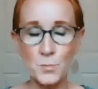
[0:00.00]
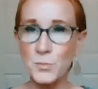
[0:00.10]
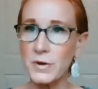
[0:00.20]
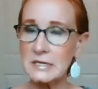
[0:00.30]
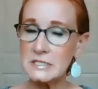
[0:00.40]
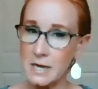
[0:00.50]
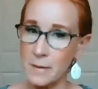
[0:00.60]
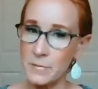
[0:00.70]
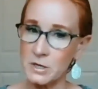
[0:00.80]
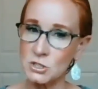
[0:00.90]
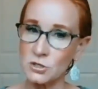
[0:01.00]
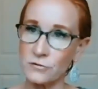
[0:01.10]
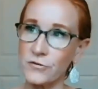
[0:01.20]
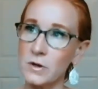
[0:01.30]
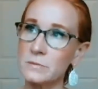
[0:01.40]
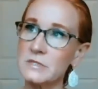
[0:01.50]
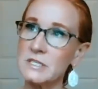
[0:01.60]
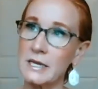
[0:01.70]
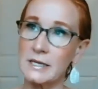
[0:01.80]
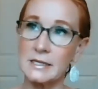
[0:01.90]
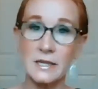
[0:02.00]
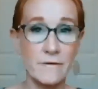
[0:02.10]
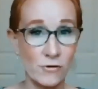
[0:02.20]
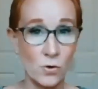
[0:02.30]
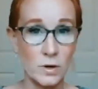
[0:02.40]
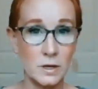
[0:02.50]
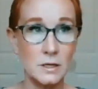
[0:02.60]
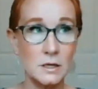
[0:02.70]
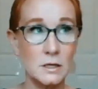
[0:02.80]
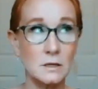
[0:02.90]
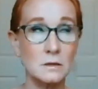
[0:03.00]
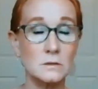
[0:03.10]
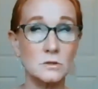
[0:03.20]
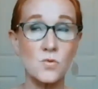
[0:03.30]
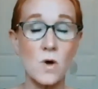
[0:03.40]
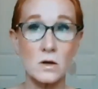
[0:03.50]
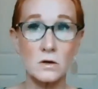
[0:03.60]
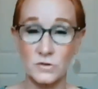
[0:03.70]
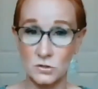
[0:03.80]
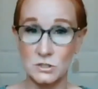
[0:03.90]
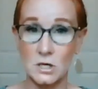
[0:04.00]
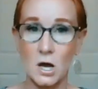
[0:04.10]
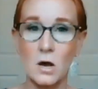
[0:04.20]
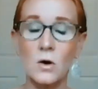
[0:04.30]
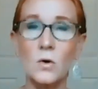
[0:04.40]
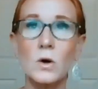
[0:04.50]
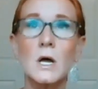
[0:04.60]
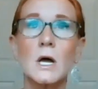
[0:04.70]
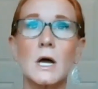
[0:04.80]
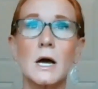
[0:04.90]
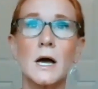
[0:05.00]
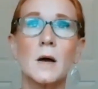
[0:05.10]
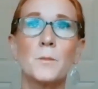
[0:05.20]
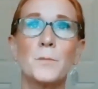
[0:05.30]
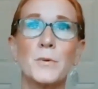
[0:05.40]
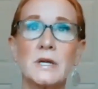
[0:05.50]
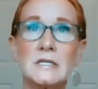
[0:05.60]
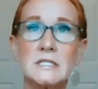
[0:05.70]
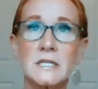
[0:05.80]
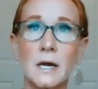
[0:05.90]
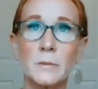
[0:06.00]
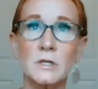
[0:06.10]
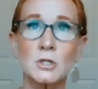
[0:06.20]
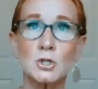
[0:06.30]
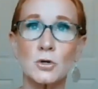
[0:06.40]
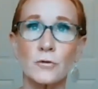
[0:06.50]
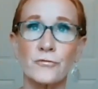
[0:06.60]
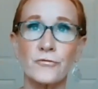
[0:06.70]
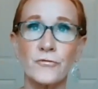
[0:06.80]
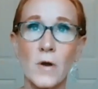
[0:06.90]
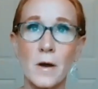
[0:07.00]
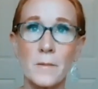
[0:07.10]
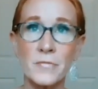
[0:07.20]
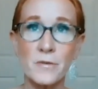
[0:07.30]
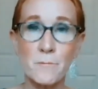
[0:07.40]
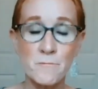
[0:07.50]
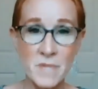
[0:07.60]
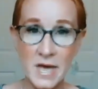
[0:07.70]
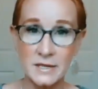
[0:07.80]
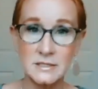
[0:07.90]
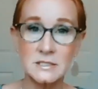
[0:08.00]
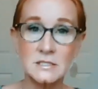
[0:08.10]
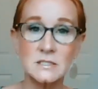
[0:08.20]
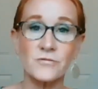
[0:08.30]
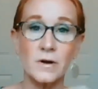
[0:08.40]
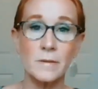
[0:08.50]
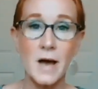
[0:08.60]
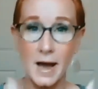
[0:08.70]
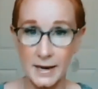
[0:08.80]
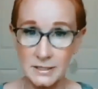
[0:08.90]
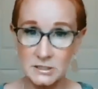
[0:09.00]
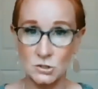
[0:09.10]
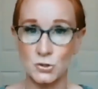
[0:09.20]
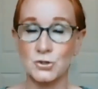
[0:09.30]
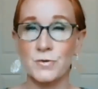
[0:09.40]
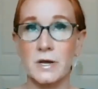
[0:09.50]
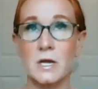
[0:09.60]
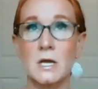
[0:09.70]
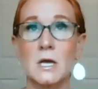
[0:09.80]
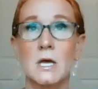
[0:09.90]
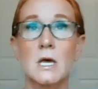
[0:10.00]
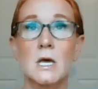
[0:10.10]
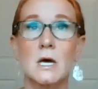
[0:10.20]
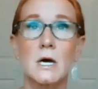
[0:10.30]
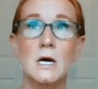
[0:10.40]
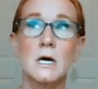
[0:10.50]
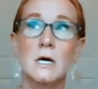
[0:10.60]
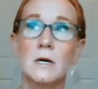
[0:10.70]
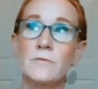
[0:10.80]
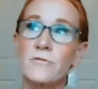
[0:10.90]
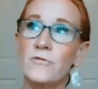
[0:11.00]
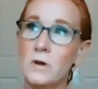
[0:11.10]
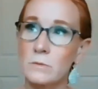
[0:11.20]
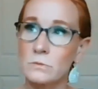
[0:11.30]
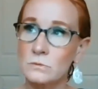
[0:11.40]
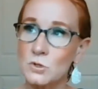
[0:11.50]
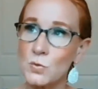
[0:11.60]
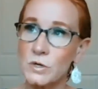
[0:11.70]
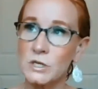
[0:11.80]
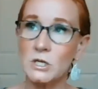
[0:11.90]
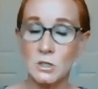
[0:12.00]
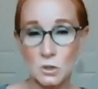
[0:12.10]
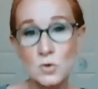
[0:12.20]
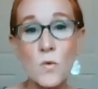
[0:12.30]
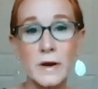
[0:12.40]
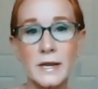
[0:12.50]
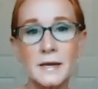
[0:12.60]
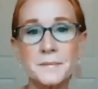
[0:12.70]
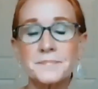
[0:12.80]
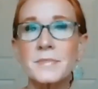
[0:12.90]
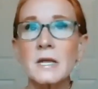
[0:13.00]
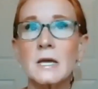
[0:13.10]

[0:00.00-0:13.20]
brain damage from taking Levaquin 12 years ago, um, brain damage from the meds from eye surgery um, from 2020,